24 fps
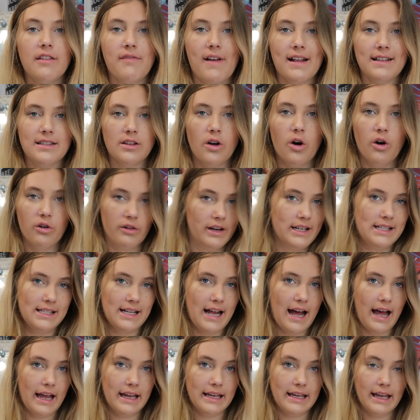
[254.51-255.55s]
and that's the whole reason
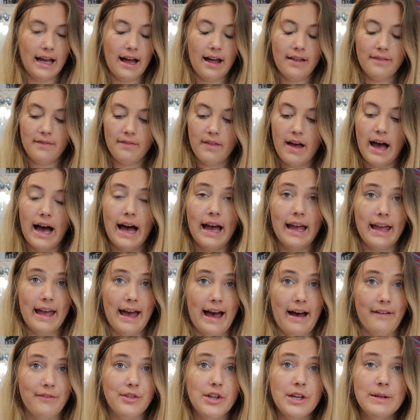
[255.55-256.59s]
that I
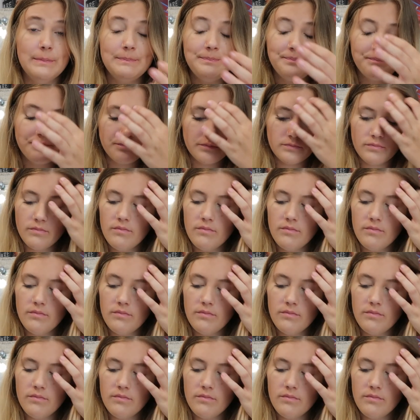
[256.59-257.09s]
have them.